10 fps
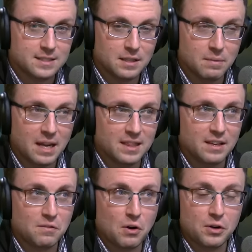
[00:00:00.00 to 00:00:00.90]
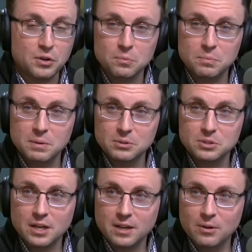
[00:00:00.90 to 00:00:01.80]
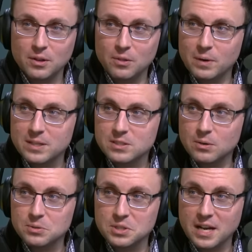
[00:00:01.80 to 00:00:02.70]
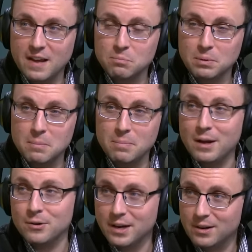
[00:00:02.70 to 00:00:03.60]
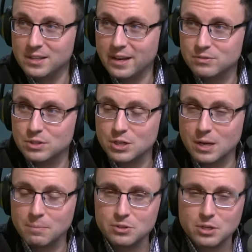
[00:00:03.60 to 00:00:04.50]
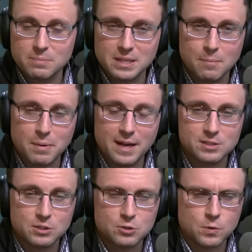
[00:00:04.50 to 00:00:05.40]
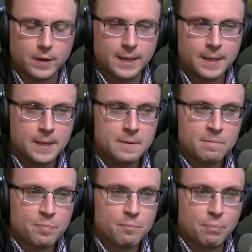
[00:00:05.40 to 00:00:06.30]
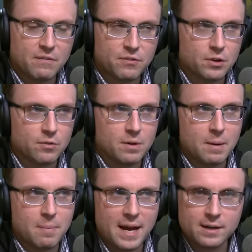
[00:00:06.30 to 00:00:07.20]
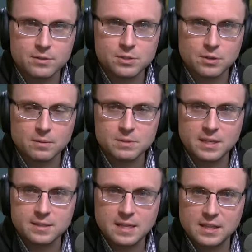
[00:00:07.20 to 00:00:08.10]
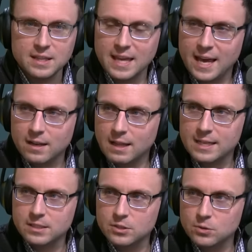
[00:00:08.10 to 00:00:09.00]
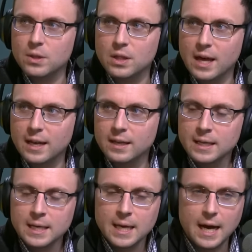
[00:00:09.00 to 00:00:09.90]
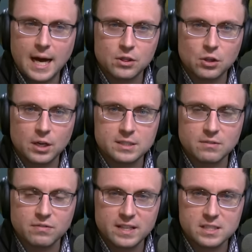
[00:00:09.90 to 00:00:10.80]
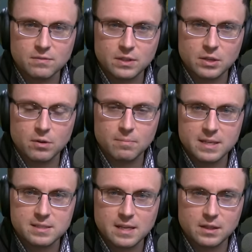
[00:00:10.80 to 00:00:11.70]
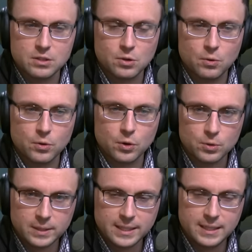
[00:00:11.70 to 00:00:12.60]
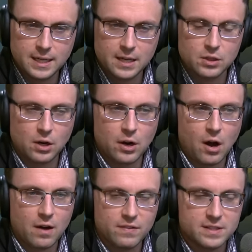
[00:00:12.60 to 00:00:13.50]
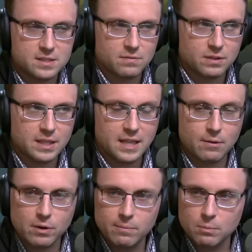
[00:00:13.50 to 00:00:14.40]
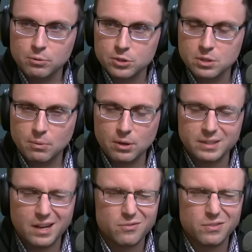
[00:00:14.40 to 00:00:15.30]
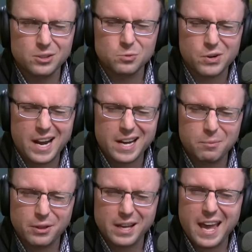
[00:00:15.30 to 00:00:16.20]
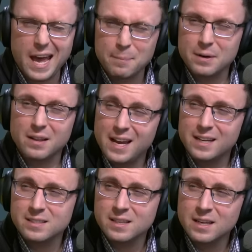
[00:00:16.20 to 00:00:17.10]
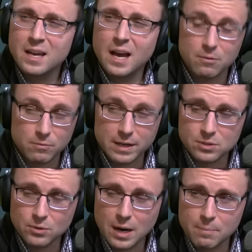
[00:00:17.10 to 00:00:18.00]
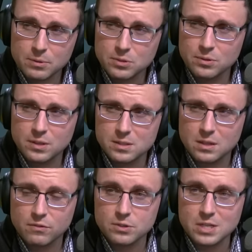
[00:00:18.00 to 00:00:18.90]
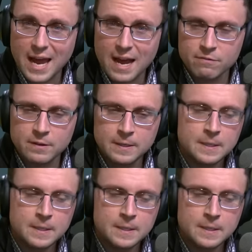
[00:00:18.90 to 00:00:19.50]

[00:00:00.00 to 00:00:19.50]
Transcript: is a team that I think you've already heard people talk out on the West Coast is going to have to play better now in the NFC Championship to get past Detroit. But for the Green Bay Packers circumstances, I think they had a lot to do with that. I thought defensively, Green Bay set the tone early. I thought offensively, they were able to push the ball downfield, were not able to capitalize on red zone opportunities in the first half.